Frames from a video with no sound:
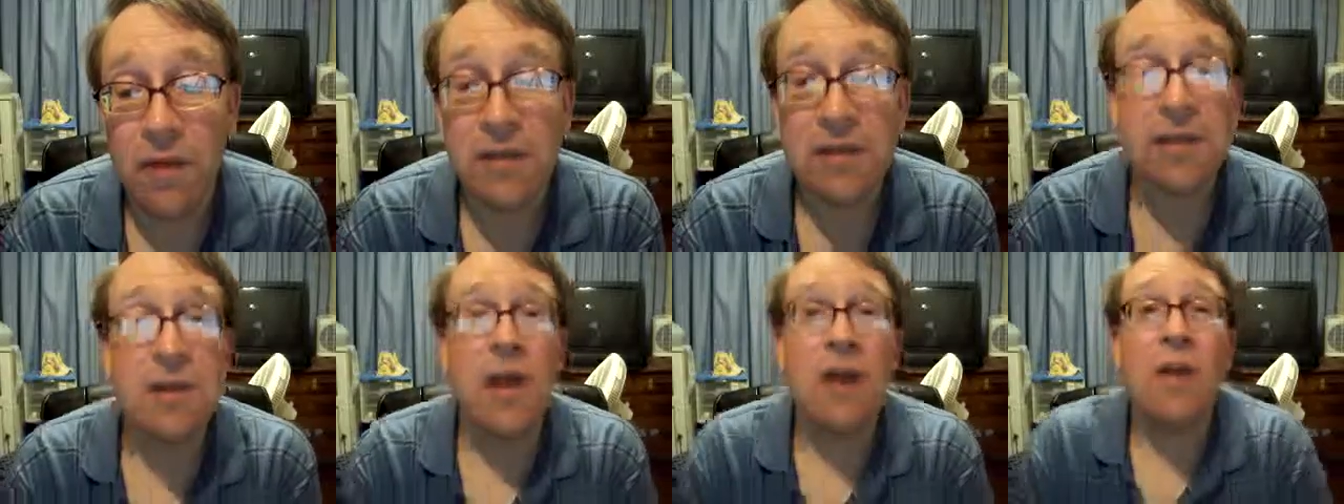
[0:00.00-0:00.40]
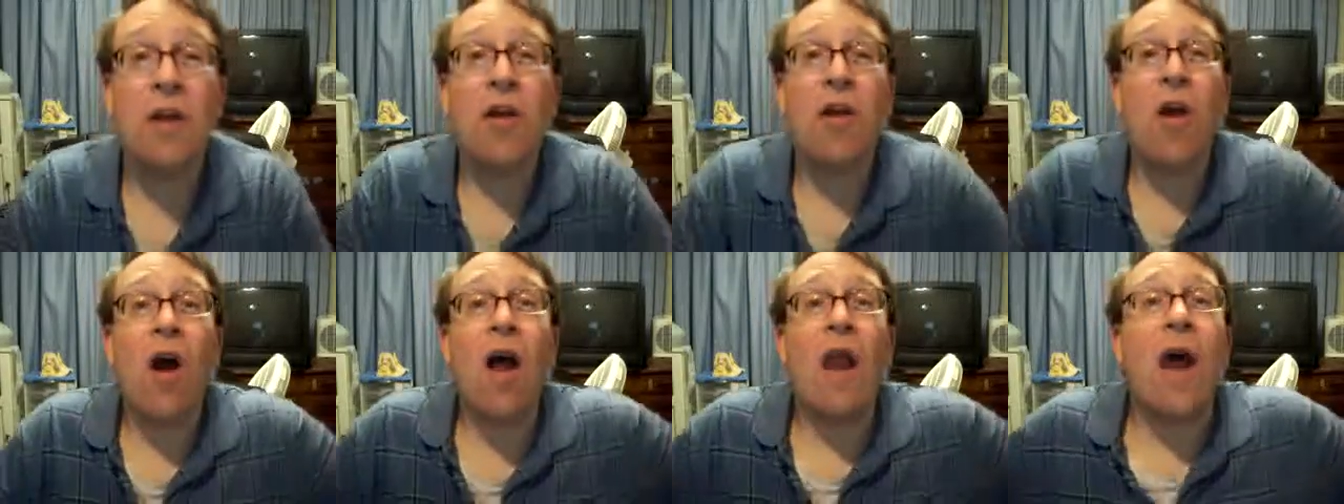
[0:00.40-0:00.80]
Let's say
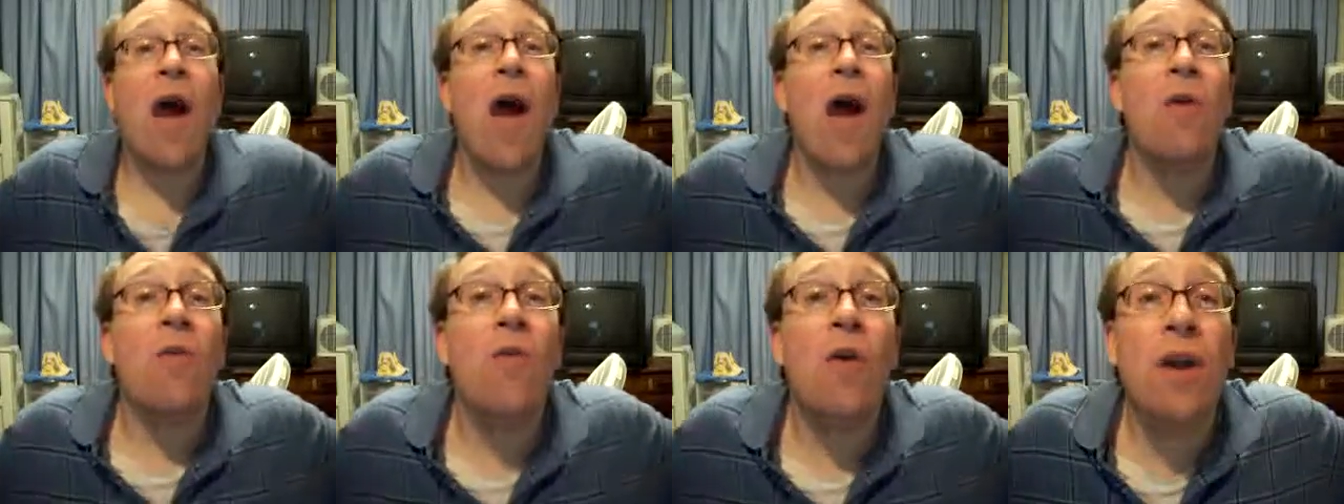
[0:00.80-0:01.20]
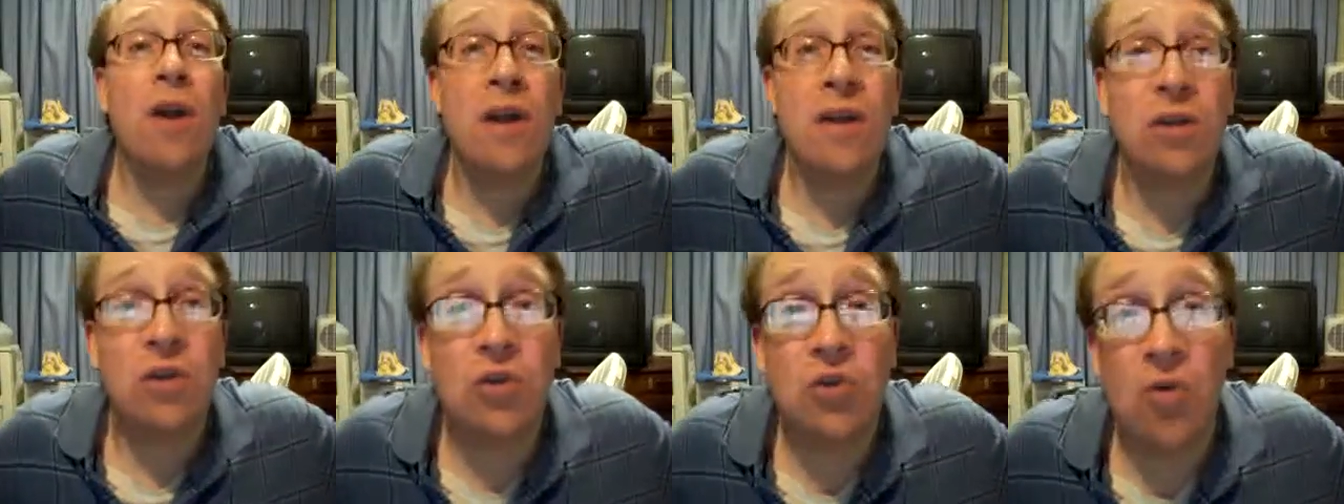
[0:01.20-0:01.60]
they're an
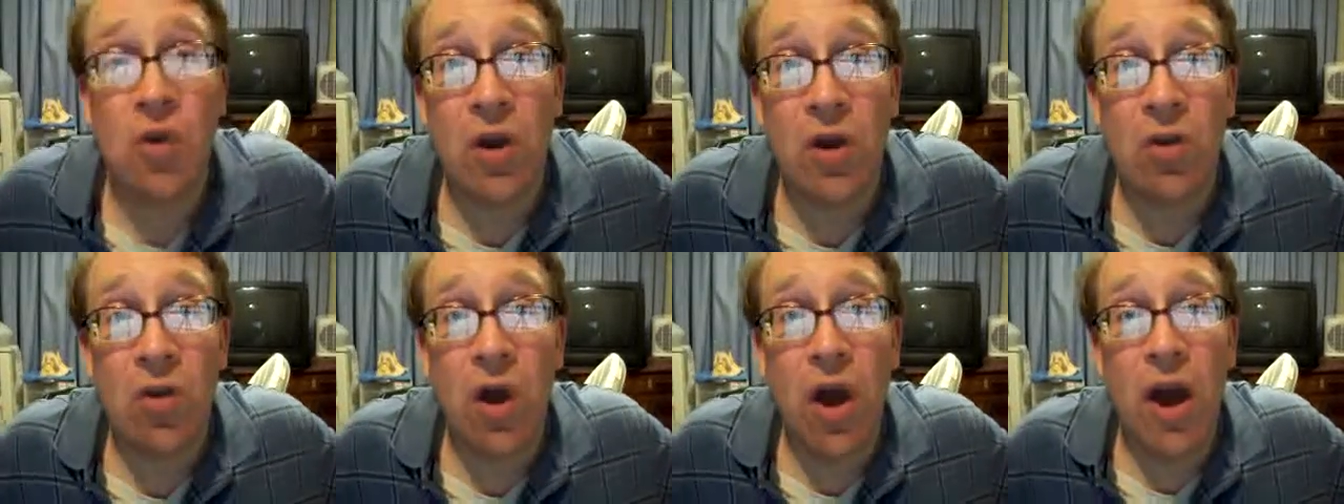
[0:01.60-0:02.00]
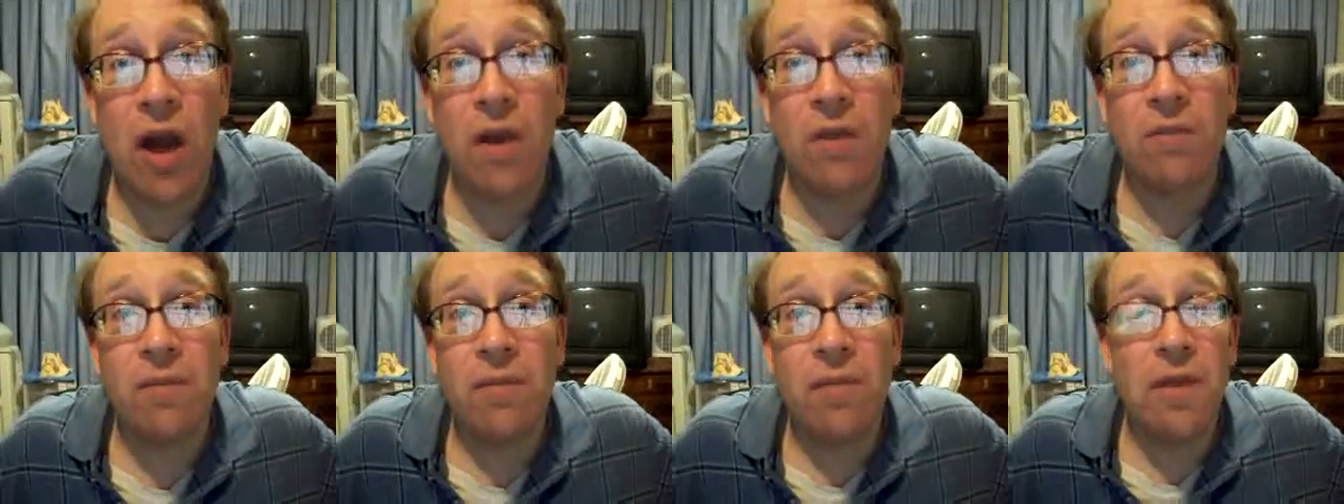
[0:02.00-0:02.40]
eyewitness to a
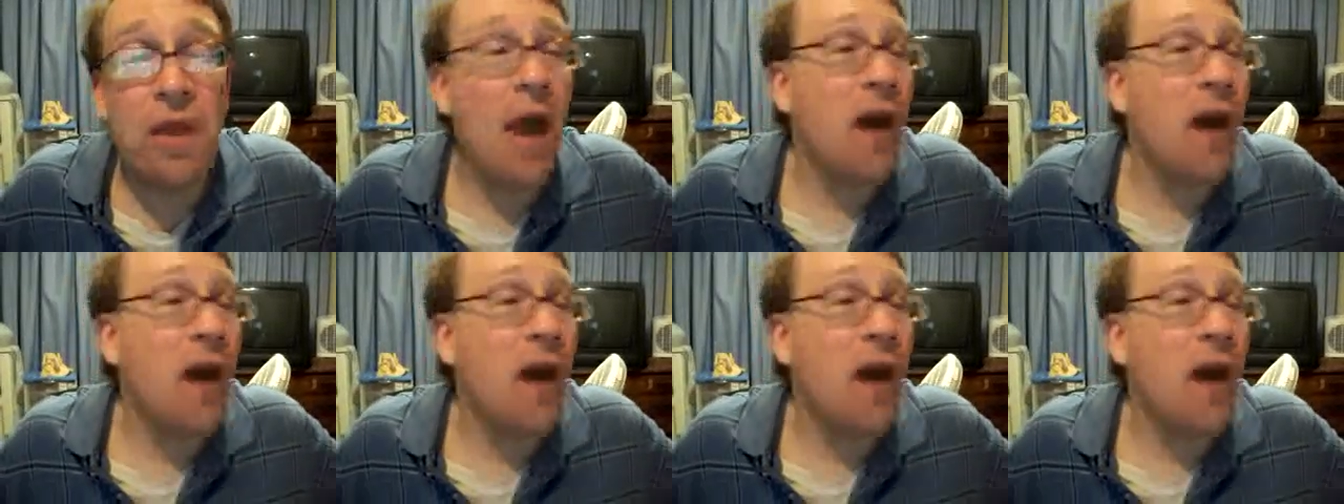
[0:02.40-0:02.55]
crime.